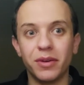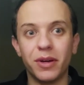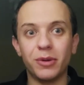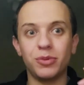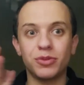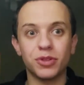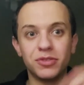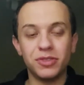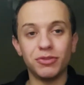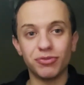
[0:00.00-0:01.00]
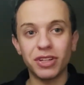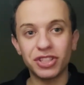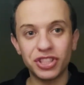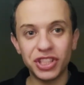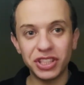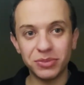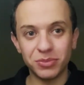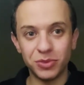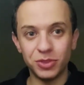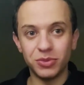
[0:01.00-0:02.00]
I was constantly rushing
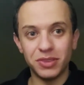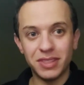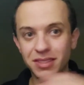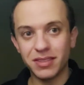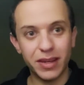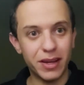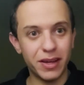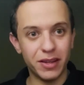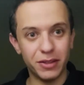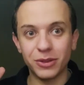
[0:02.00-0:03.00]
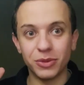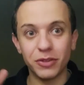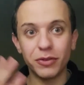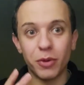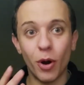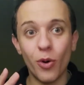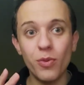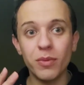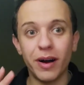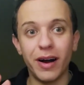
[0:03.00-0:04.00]
and doing this, that, and whenever I'm
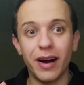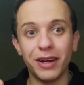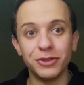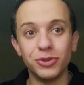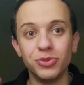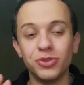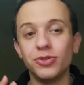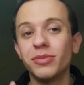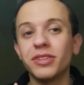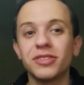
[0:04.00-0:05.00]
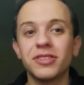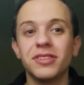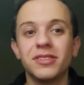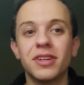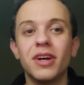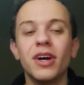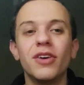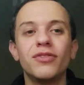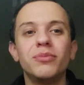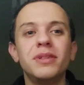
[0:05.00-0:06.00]
home, I don't do much because
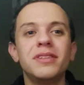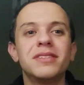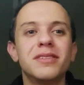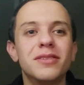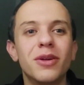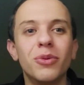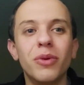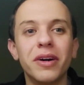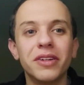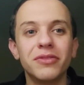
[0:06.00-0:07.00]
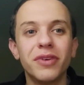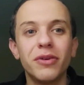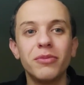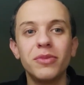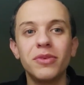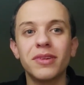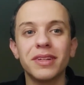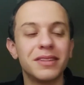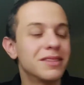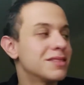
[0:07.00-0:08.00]
for me, this isn't a work environment.
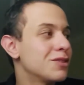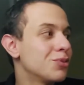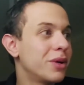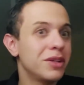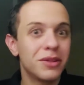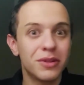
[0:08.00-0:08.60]
Like, this is why